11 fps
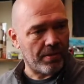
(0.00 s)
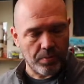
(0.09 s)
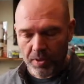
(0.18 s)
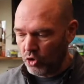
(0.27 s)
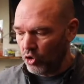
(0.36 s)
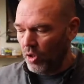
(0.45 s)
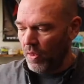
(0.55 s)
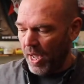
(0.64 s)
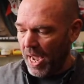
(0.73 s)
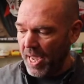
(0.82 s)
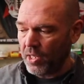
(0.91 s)
switch, the
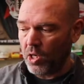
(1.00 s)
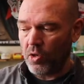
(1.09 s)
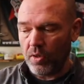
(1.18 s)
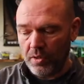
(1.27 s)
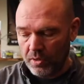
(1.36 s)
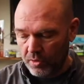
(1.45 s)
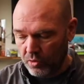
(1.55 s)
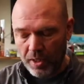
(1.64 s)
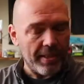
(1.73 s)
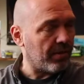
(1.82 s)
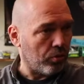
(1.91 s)
high current
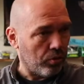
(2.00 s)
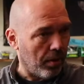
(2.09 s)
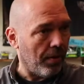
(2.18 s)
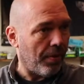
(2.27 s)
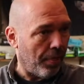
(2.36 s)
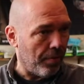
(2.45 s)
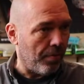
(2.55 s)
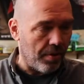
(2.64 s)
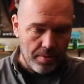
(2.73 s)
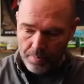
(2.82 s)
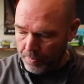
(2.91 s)
tries to run through
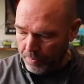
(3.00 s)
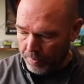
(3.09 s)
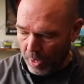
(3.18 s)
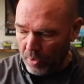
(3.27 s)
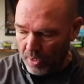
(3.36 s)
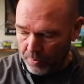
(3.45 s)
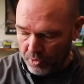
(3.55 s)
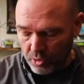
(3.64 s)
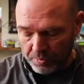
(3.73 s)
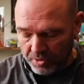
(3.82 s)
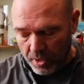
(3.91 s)
the power amp
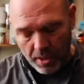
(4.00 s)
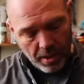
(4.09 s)
tubes,